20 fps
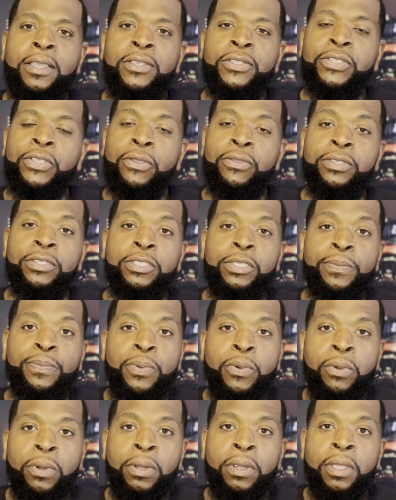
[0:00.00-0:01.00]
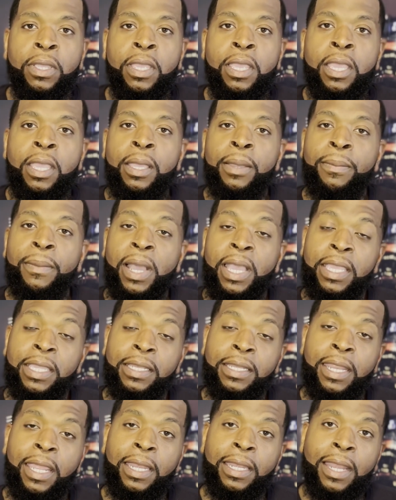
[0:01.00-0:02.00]
show your support by
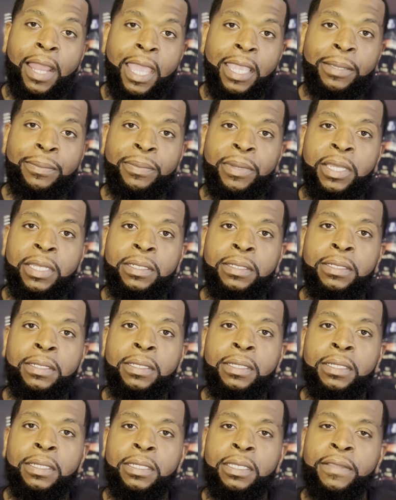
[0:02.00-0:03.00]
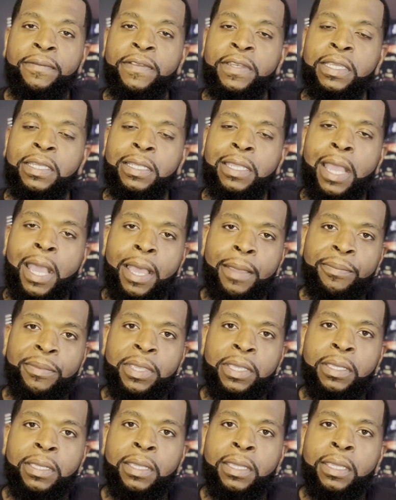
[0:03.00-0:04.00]
hitting that like button, leaving a
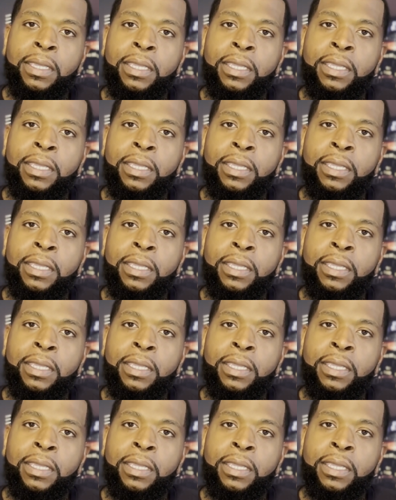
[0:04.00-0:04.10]
comment,